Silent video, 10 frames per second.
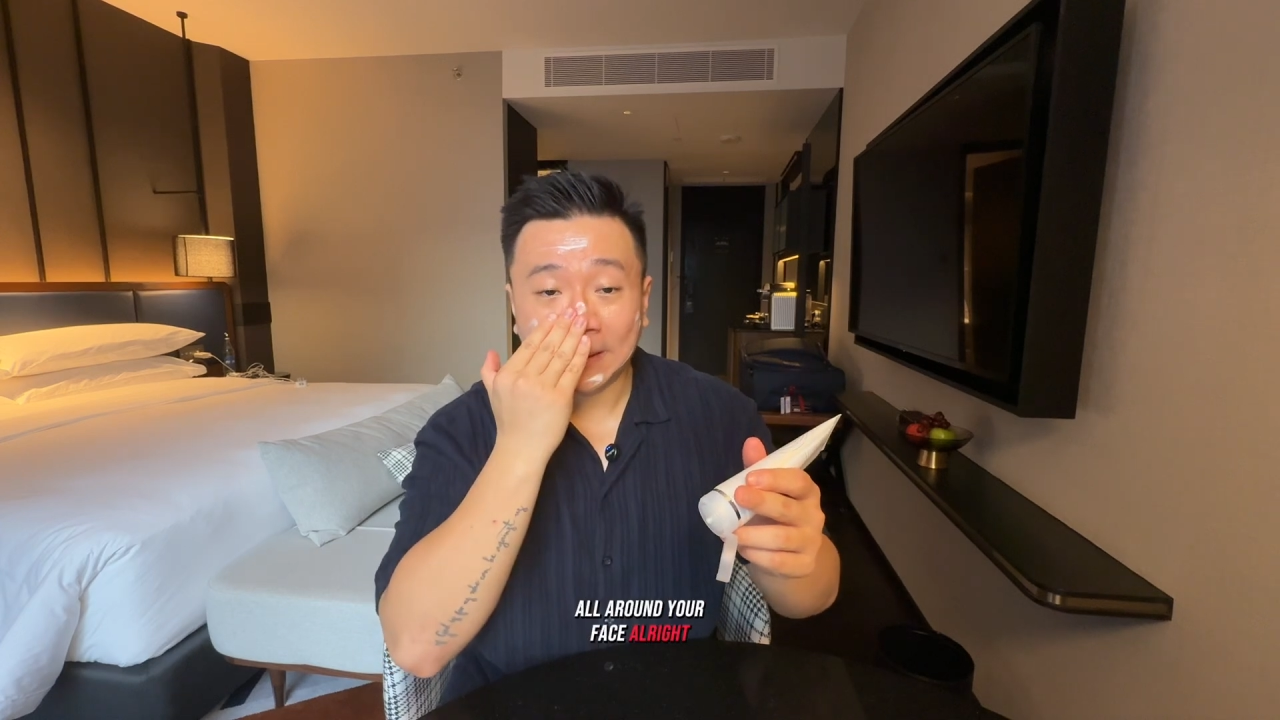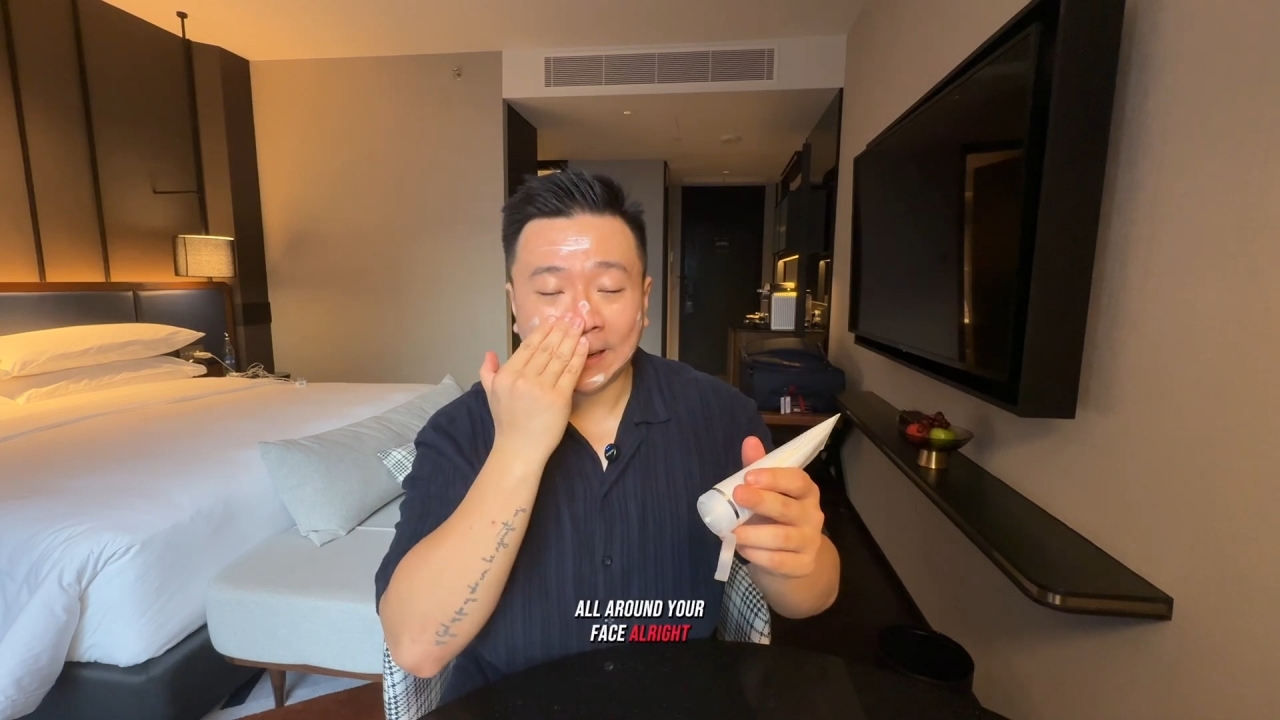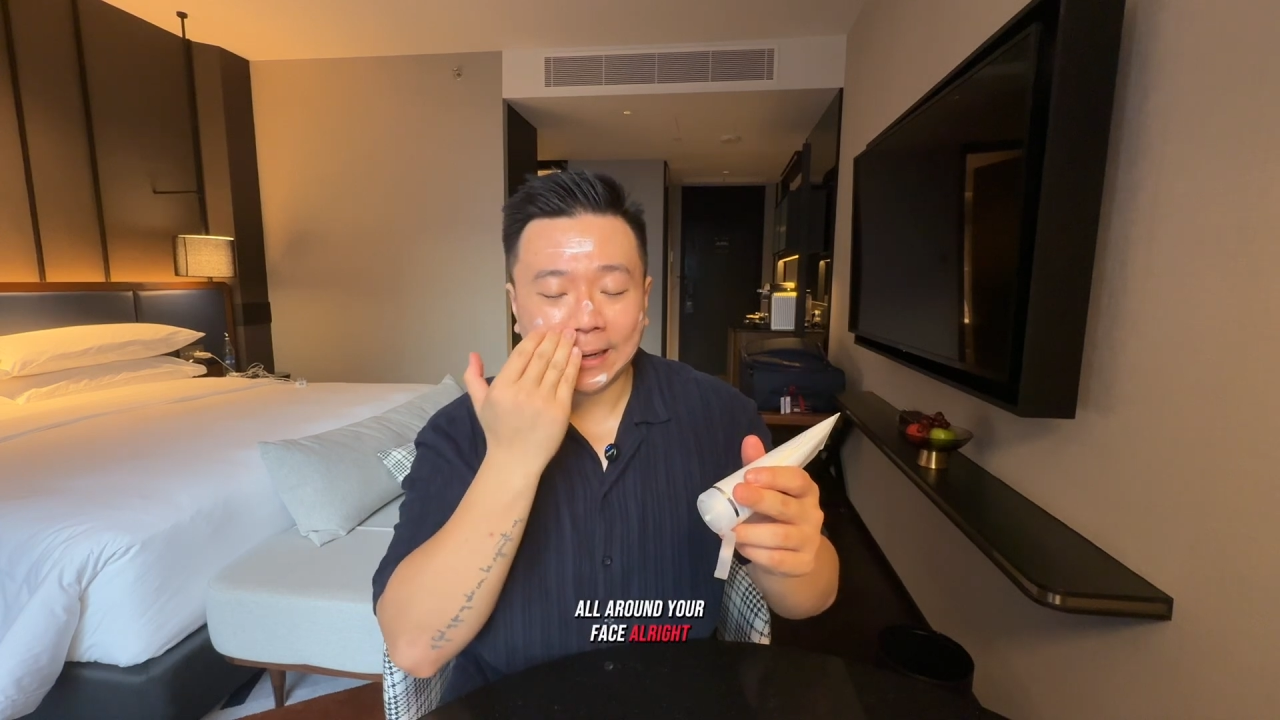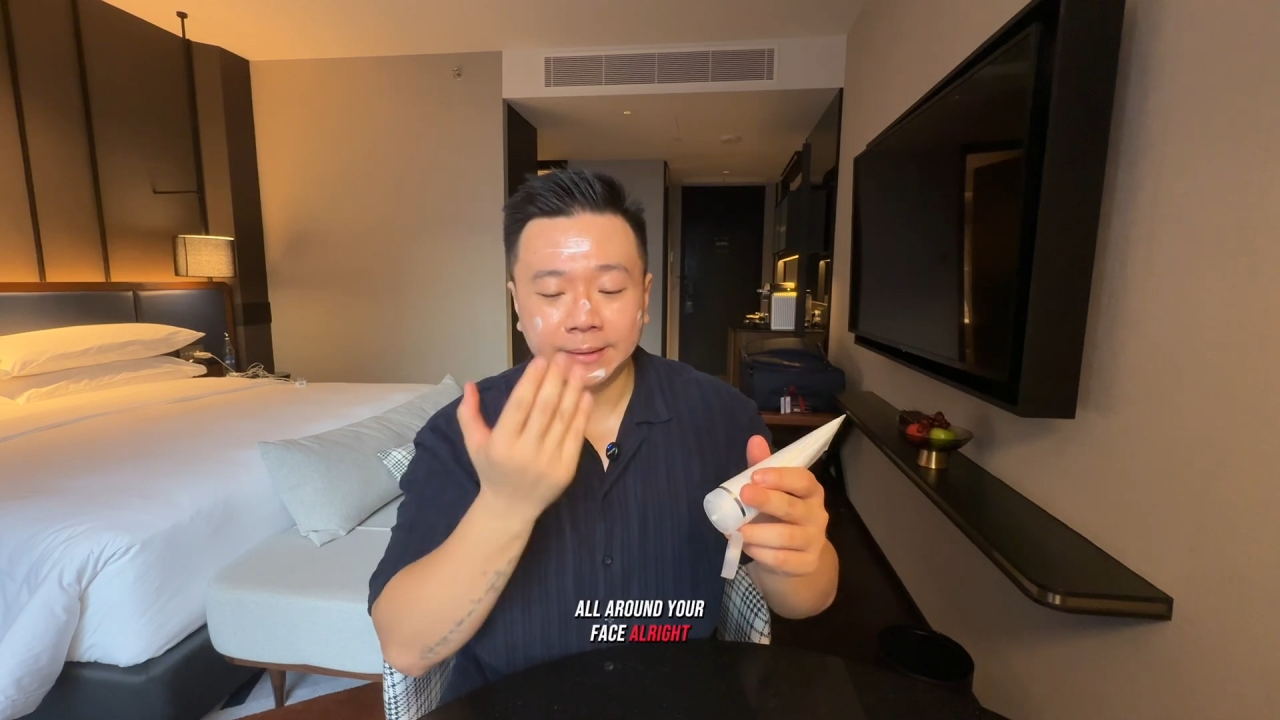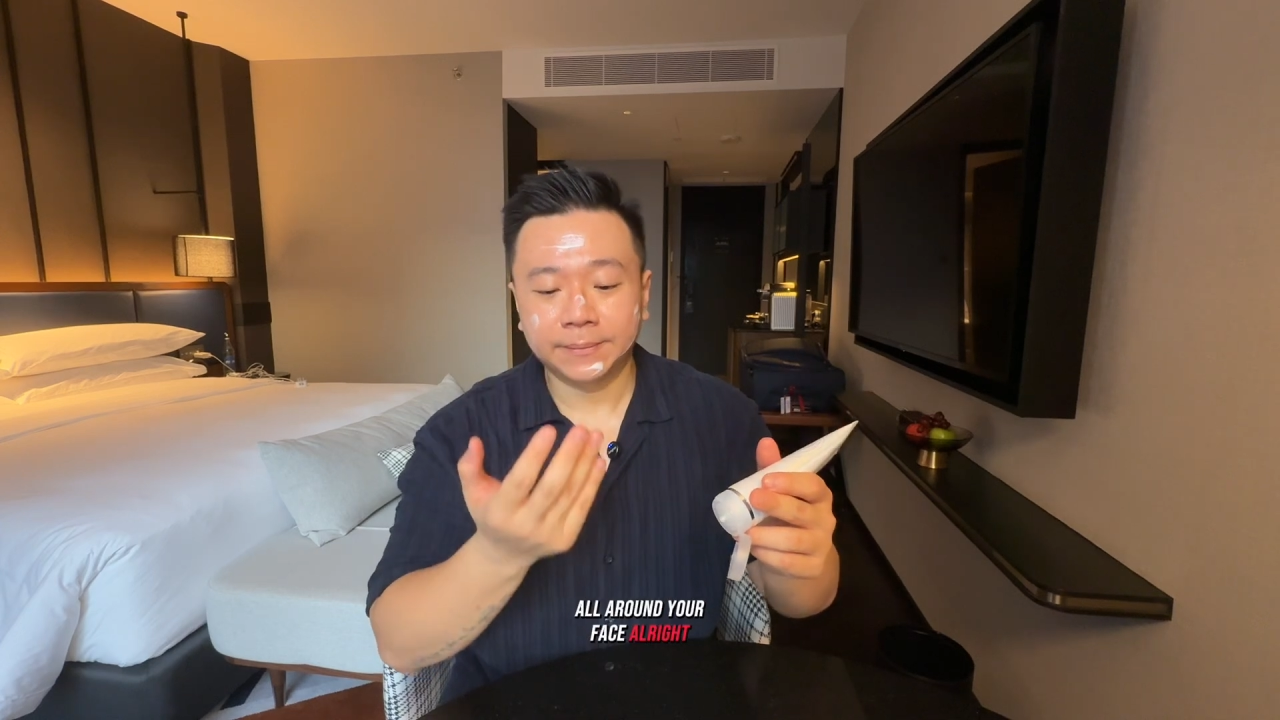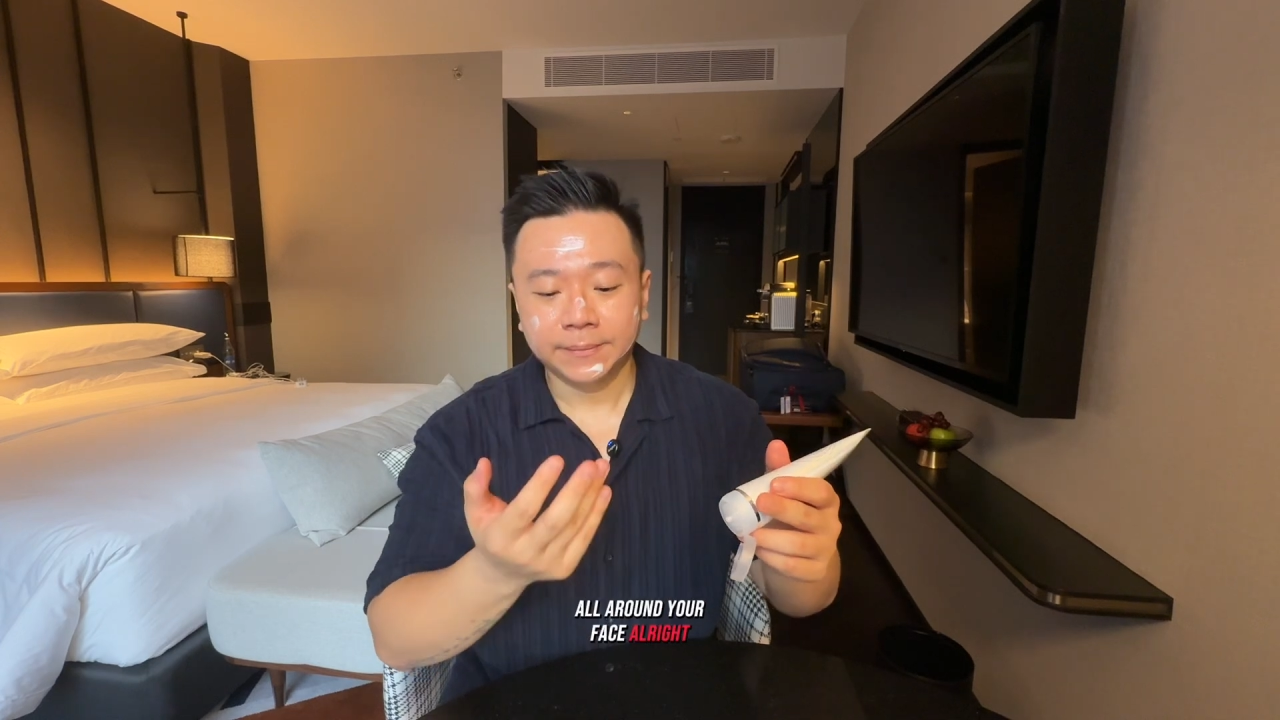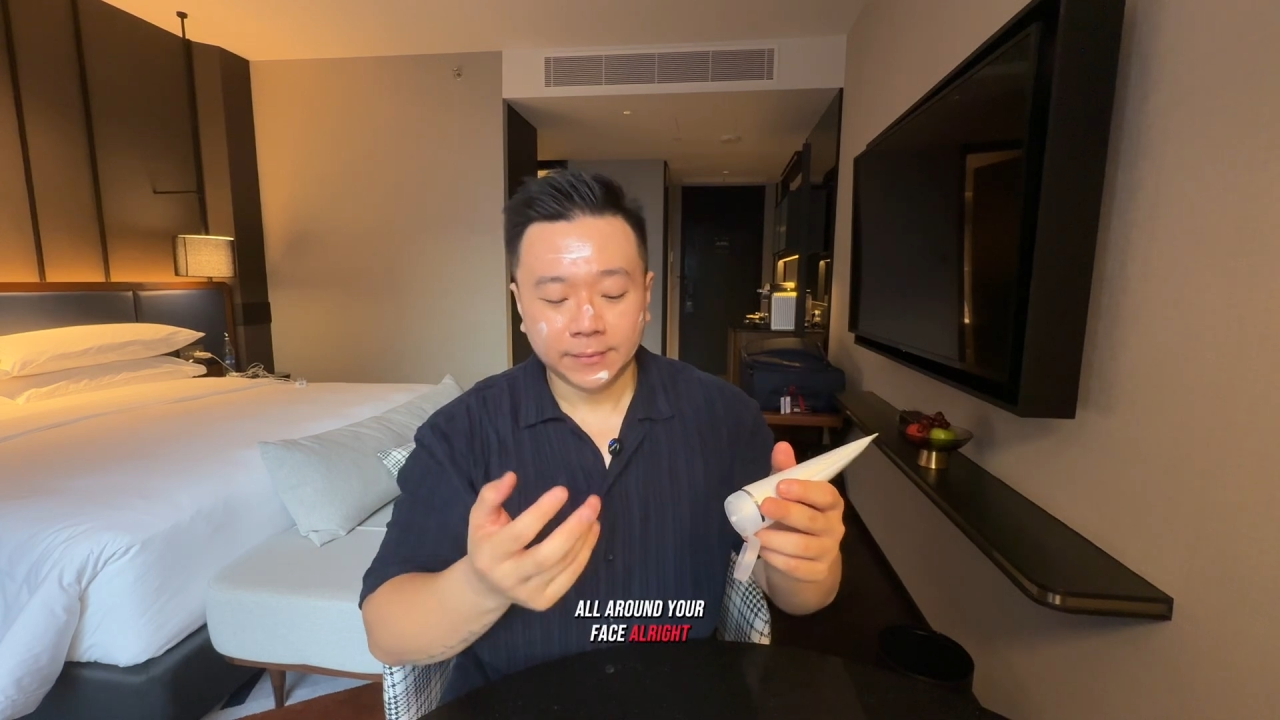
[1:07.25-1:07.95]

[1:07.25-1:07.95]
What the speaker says: right.